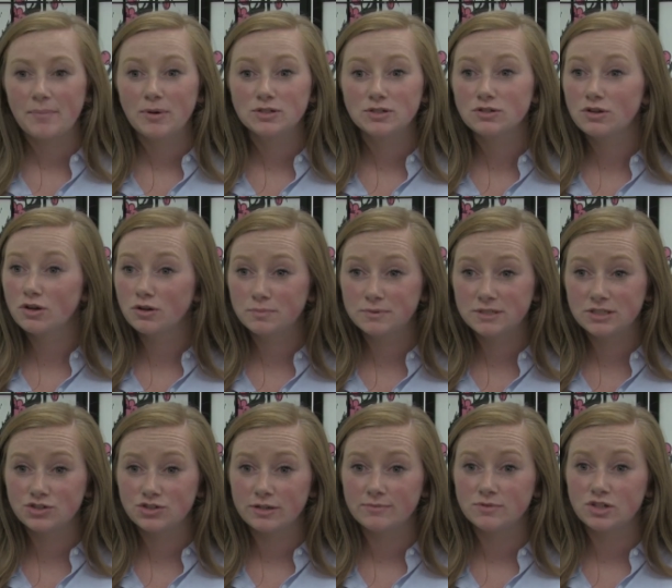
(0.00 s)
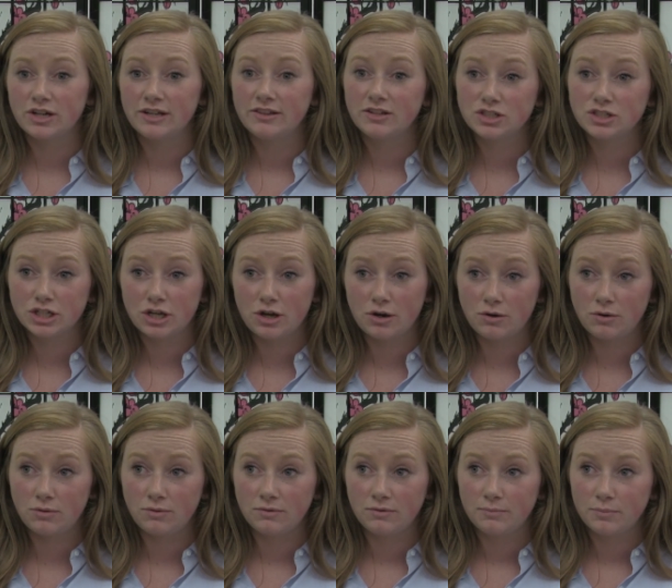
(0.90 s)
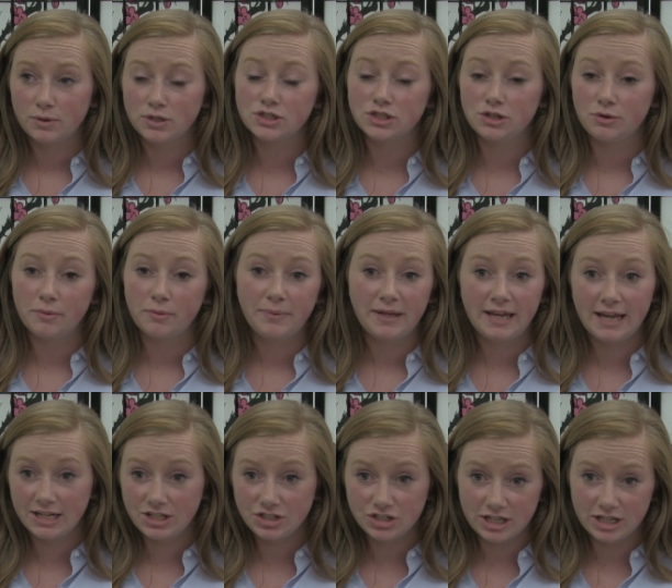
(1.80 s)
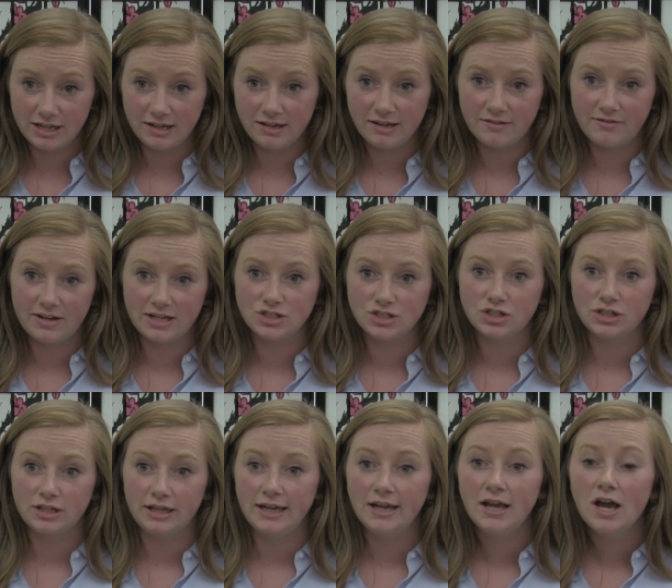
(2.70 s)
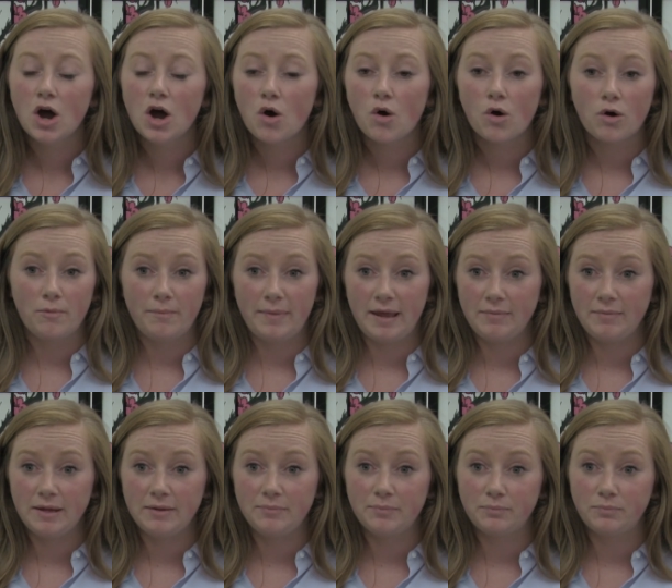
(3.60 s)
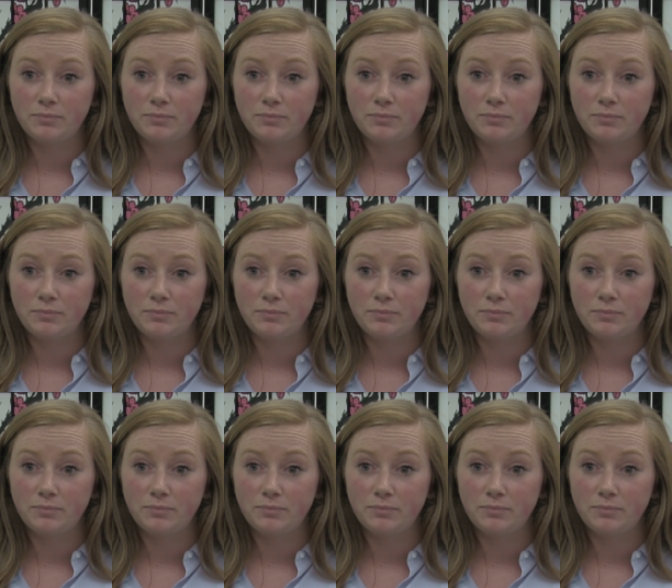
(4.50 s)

personal hopes and dreams are either to go pursue a PhD eventually or maybe